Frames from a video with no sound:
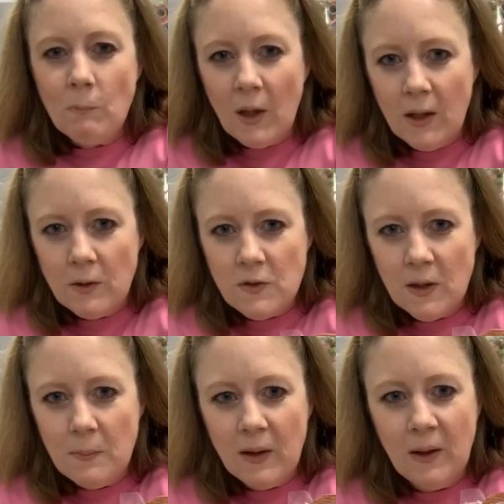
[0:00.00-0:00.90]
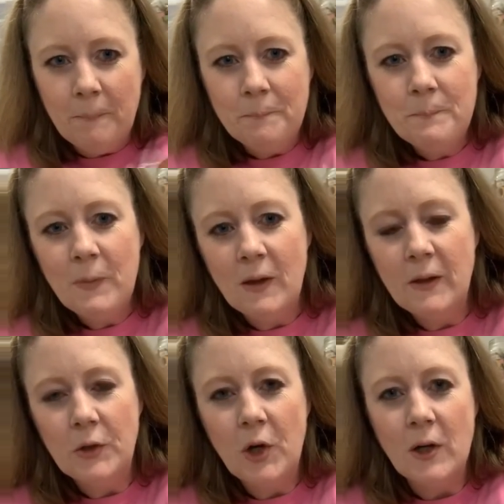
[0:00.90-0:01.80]
out of some
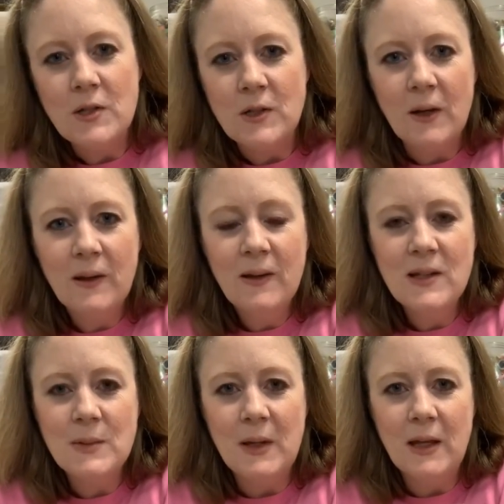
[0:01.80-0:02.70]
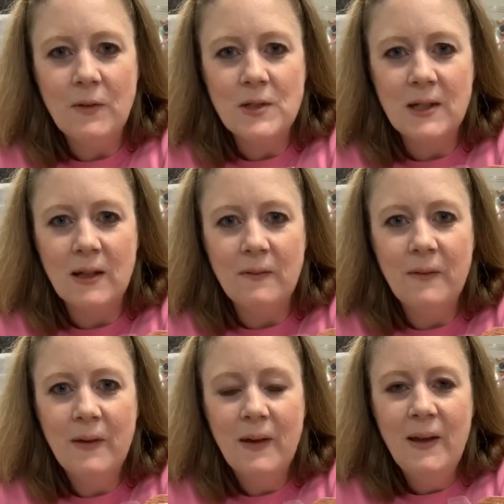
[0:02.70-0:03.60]
glitter cardstock to be able to give
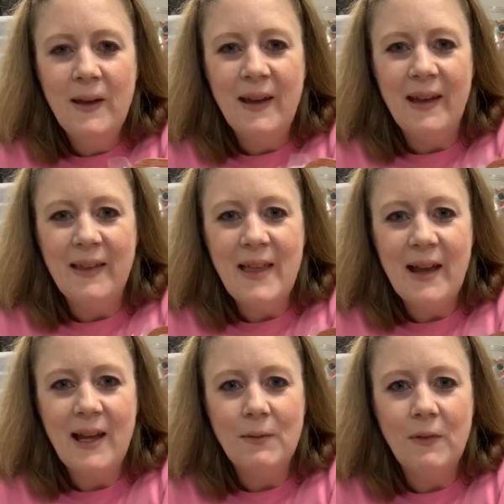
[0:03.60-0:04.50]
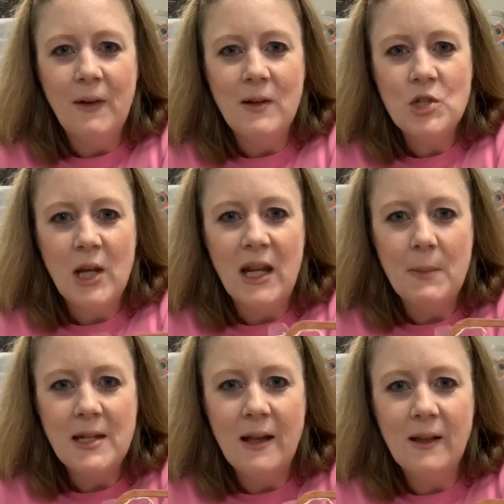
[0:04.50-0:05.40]
that kind of a fun, shiny,
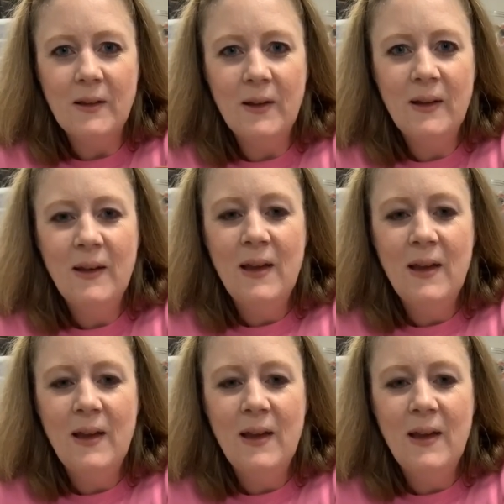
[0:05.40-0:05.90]
metallic look.